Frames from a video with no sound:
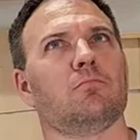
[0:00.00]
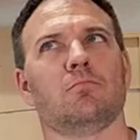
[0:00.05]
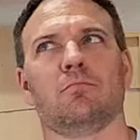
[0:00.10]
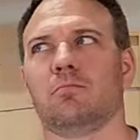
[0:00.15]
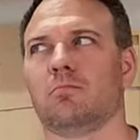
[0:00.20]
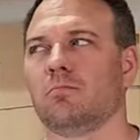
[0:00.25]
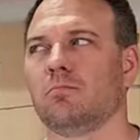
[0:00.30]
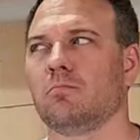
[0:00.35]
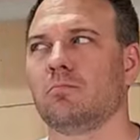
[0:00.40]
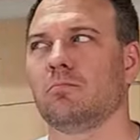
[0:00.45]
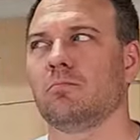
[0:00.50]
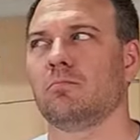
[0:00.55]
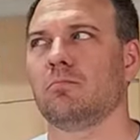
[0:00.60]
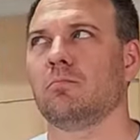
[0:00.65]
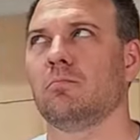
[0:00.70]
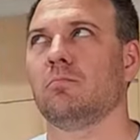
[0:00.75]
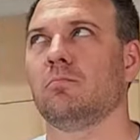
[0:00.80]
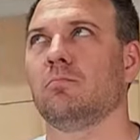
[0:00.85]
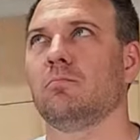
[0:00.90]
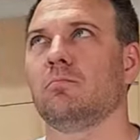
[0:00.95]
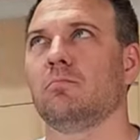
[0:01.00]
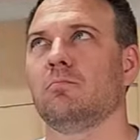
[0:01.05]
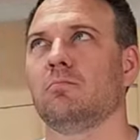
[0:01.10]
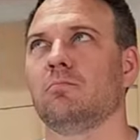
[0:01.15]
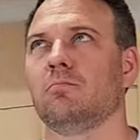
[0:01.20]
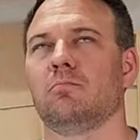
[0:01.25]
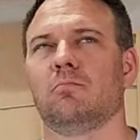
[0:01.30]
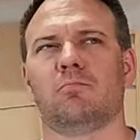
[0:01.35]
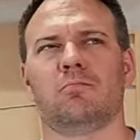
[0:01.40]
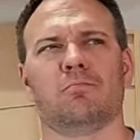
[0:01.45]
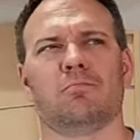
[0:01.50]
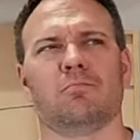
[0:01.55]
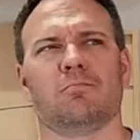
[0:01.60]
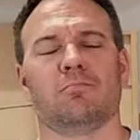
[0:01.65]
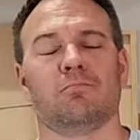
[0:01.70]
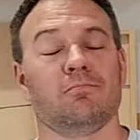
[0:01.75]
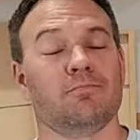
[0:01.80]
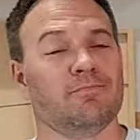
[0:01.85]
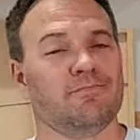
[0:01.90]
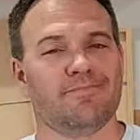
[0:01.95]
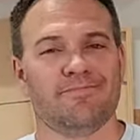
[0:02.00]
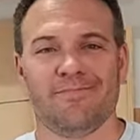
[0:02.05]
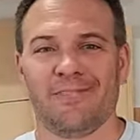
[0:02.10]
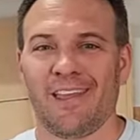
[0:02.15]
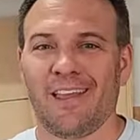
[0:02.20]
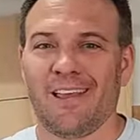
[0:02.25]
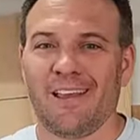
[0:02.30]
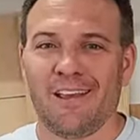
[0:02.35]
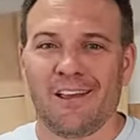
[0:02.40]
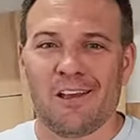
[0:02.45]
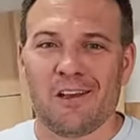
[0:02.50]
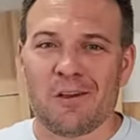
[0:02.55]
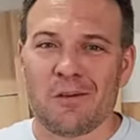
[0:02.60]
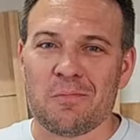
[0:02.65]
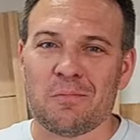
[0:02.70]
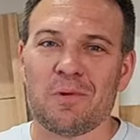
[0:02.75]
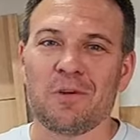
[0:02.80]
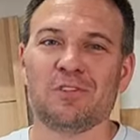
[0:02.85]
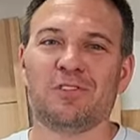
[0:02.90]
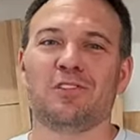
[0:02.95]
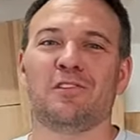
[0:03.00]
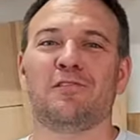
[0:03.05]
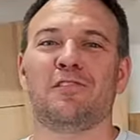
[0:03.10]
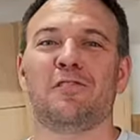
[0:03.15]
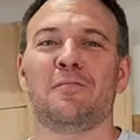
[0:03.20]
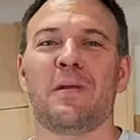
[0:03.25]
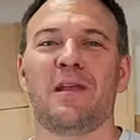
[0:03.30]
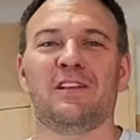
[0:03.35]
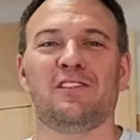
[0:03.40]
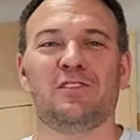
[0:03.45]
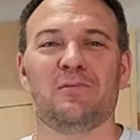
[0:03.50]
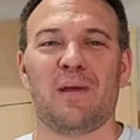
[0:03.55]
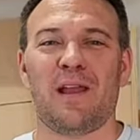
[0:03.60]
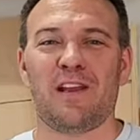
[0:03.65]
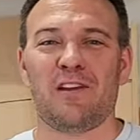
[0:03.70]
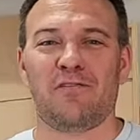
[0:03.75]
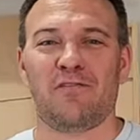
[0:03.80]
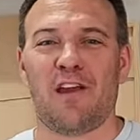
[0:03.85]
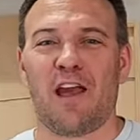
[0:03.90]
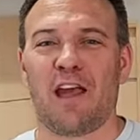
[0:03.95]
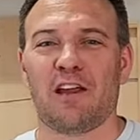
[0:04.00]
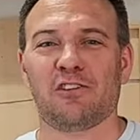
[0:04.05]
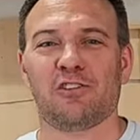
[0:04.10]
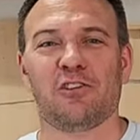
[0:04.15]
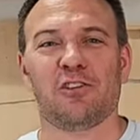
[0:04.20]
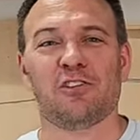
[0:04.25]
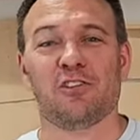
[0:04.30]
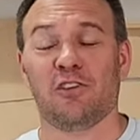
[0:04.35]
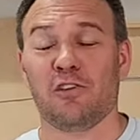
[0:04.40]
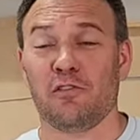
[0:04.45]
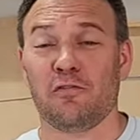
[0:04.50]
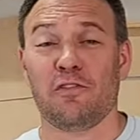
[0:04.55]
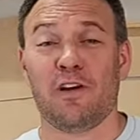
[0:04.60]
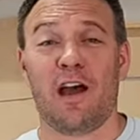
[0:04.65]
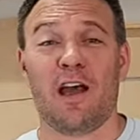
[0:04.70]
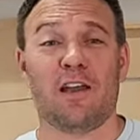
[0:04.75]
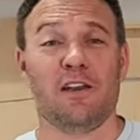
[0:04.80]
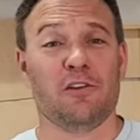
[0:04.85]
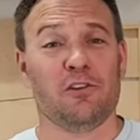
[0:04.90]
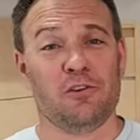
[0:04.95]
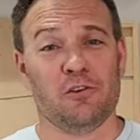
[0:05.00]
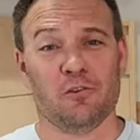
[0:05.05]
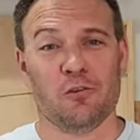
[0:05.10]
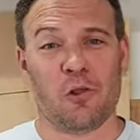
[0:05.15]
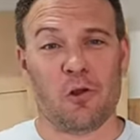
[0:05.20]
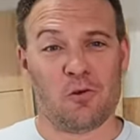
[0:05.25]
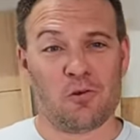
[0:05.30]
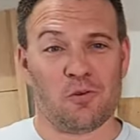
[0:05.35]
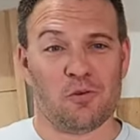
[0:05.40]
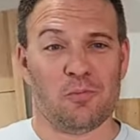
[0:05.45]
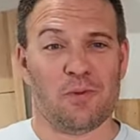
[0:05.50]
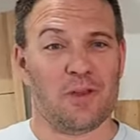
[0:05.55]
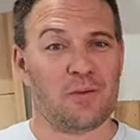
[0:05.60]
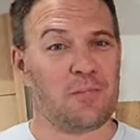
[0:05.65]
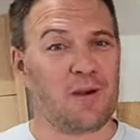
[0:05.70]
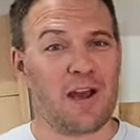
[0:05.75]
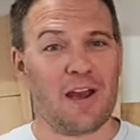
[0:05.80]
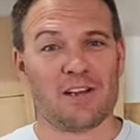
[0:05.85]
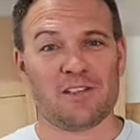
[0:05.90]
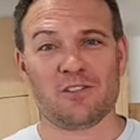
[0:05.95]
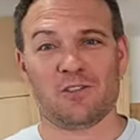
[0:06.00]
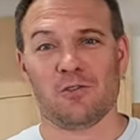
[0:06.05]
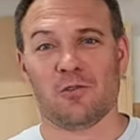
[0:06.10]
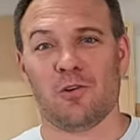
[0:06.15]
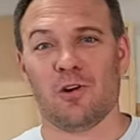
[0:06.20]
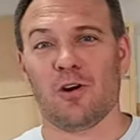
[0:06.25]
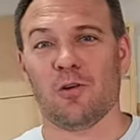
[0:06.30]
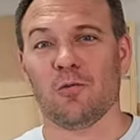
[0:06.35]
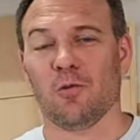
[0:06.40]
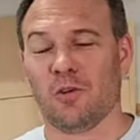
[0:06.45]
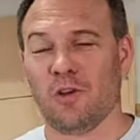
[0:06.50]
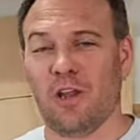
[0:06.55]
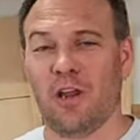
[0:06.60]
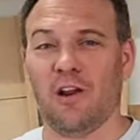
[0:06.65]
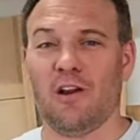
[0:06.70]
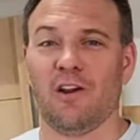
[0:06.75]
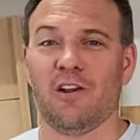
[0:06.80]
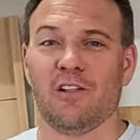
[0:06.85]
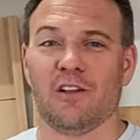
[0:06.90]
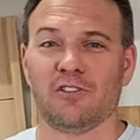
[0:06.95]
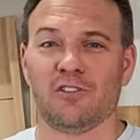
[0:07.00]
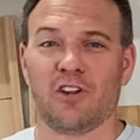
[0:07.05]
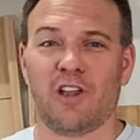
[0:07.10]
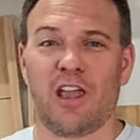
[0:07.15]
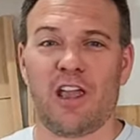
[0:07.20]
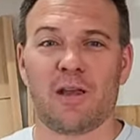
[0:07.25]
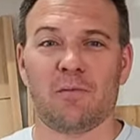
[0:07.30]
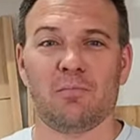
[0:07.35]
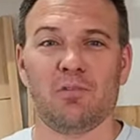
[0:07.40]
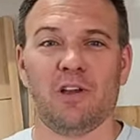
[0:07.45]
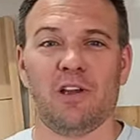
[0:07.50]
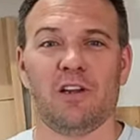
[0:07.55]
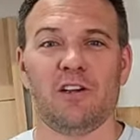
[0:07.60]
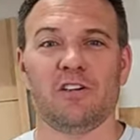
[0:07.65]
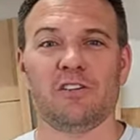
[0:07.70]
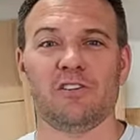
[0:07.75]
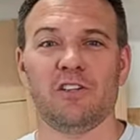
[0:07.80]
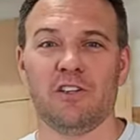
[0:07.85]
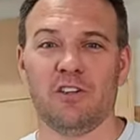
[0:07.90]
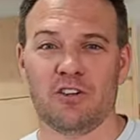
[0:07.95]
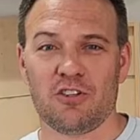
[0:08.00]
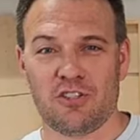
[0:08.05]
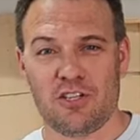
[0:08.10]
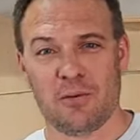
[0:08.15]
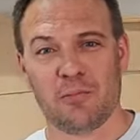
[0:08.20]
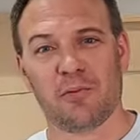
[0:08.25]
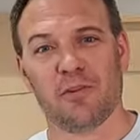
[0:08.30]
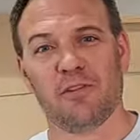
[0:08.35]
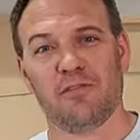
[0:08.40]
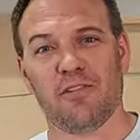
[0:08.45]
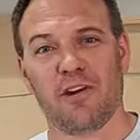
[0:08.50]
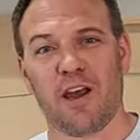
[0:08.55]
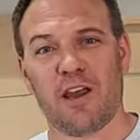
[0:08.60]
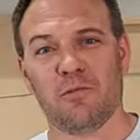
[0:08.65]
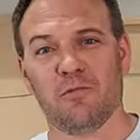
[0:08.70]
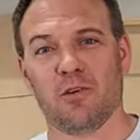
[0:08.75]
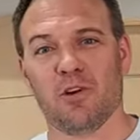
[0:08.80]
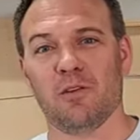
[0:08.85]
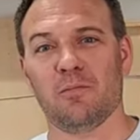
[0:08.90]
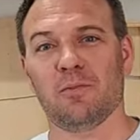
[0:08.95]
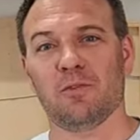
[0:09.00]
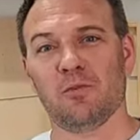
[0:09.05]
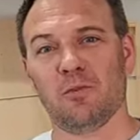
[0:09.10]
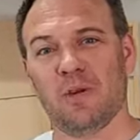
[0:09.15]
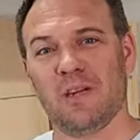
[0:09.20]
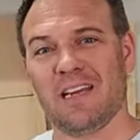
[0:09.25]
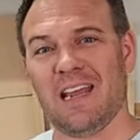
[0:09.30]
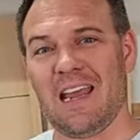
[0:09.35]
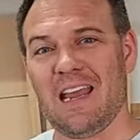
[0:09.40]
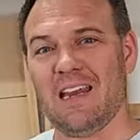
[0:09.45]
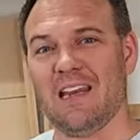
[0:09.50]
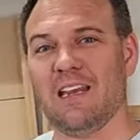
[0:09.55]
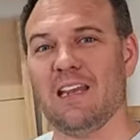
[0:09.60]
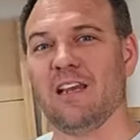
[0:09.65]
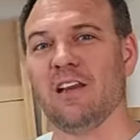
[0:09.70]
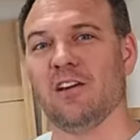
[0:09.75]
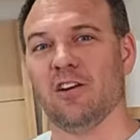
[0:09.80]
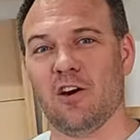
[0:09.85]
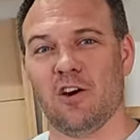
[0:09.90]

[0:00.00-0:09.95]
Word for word: electric hand planers and how much do they cost? Most of your major manufacturers that you'll find at your local big box store will carry electric hand planers and you can typically find one between $80 and